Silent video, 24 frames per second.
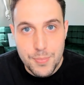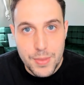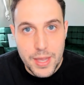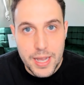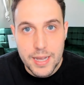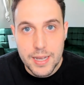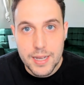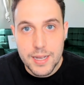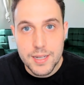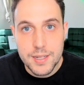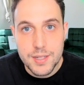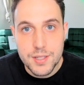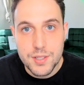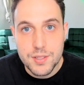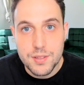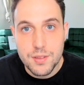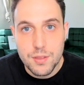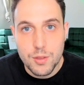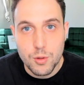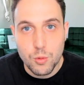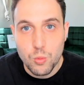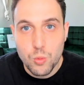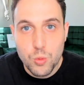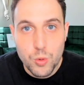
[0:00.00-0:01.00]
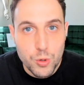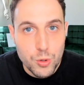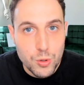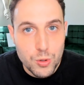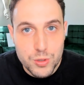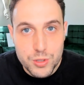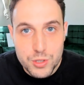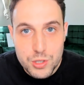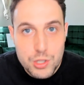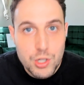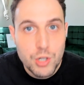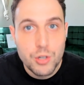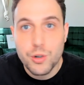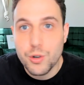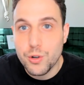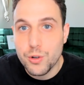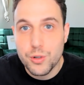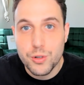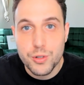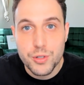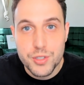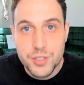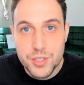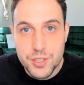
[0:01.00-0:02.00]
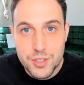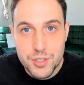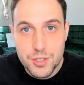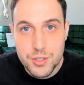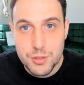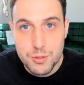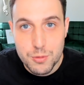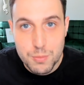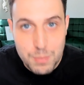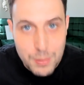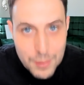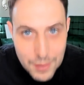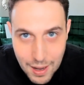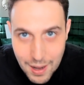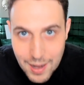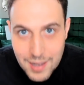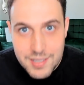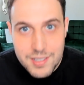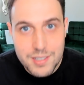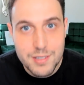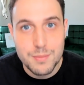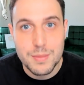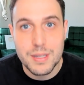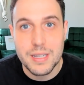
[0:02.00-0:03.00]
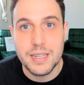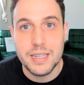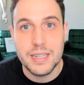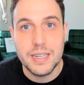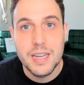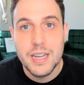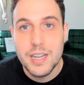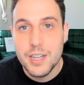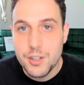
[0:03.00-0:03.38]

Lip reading: and the world turned to blossoming